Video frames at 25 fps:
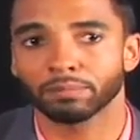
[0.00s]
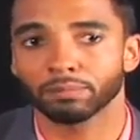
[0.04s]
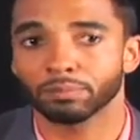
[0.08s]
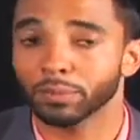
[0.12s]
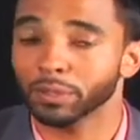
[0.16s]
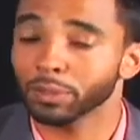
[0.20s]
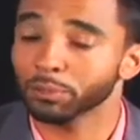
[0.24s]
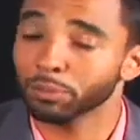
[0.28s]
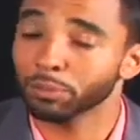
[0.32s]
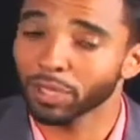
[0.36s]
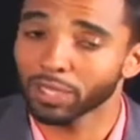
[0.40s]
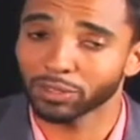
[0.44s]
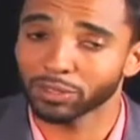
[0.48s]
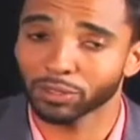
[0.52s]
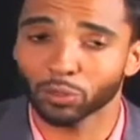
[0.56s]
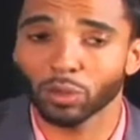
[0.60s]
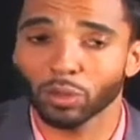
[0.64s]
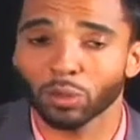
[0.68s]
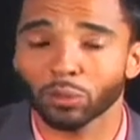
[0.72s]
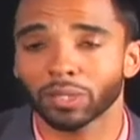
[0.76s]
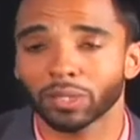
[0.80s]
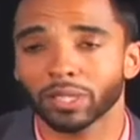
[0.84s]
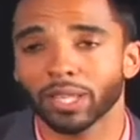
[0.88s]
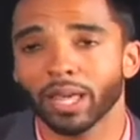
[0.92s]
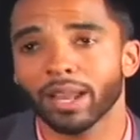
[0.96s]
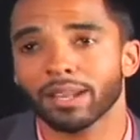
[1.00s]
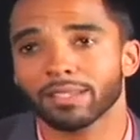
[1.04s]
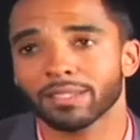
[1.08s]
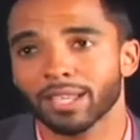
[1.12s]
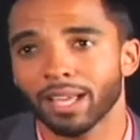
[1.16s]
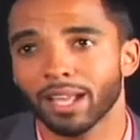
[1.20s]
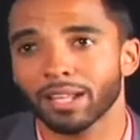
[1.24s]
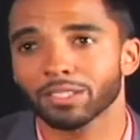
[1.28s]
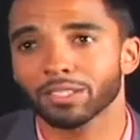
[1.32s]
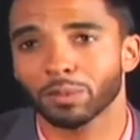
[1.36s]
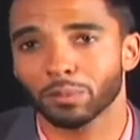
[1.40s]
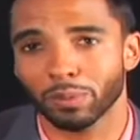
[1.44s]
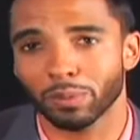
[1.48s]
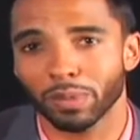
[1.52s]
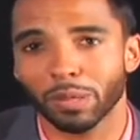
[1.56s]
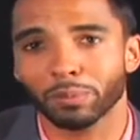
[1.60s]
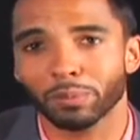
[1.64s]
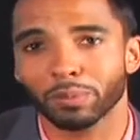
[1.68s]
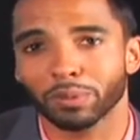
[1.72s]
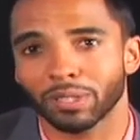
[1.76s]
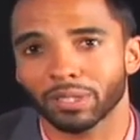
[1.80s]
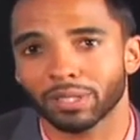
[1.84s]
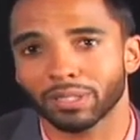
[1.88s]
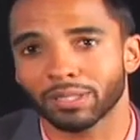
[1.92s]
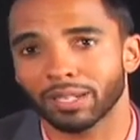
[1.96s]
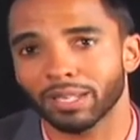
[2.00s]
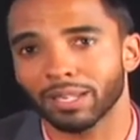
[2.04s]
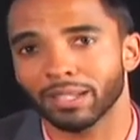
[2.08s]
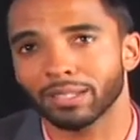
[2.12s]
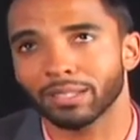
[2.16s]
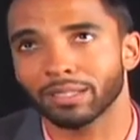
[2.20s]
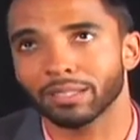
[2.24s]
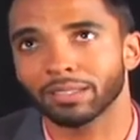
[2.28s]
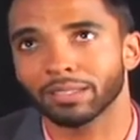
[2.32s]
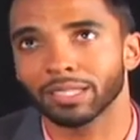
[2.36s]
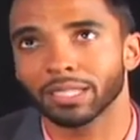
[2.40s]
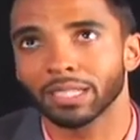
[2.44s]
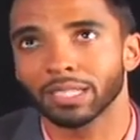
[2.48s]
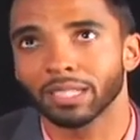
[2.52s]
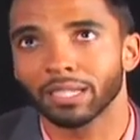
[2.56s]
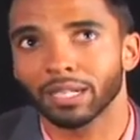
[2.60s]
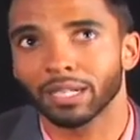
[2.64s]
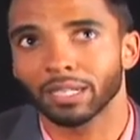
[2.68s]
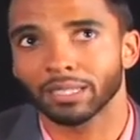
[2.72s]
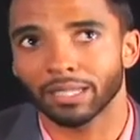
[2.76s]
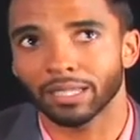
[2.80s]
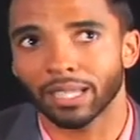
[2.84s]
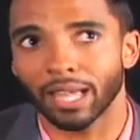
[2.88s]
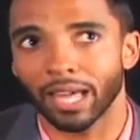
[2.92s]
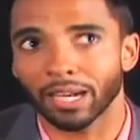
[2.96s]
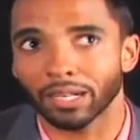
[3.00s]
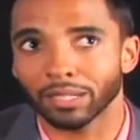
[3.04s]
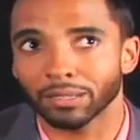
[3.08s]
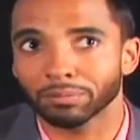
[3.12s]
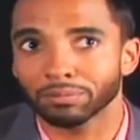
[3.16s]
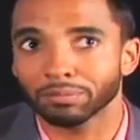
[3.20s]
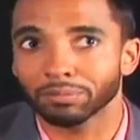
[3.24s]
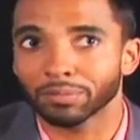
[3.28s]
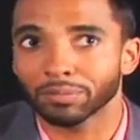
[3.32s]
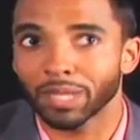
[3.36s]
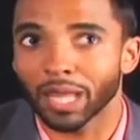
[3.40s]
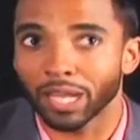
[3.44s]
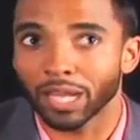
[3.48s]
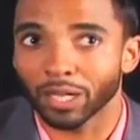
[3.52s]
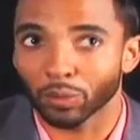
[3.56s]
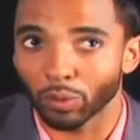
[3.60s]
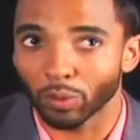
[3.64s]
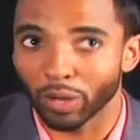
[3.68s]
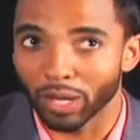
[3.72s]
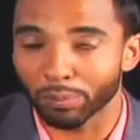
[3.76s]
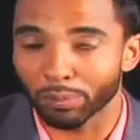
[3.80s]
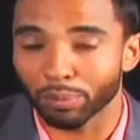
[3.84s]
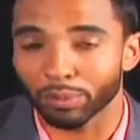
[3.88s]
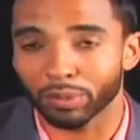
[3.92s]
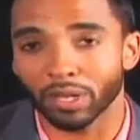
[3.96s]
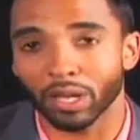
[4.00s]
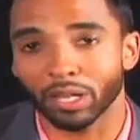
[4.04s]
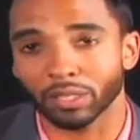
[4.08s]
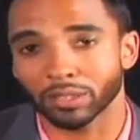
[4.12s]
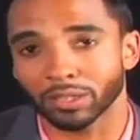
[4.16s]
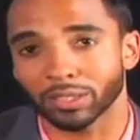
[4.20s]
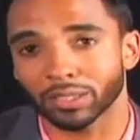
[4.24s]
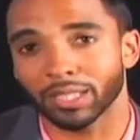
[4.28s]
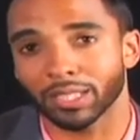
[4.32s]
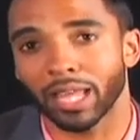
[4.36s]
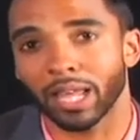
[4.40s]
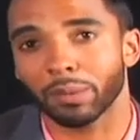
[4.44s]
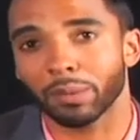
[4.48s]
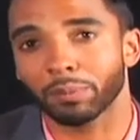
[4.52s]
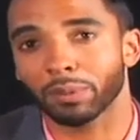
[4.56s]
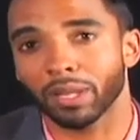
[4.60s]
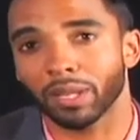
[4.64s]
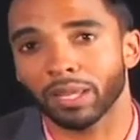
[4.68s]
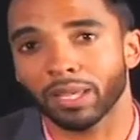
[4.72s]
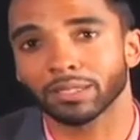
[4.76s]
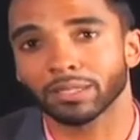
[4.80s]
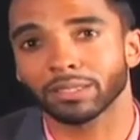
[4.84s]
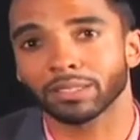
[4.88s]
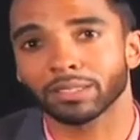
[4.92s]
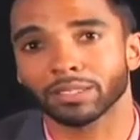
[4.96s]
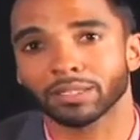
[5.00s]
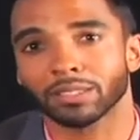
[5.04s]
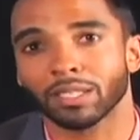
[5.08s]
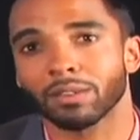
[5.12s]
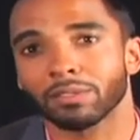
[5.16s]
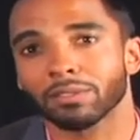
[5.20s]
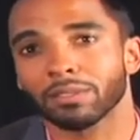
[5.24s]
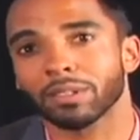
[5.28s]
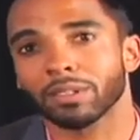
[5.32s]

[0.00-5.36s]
Been blessed to work with a lot of talented people and a lot of great productions, a lot of plays and stuff.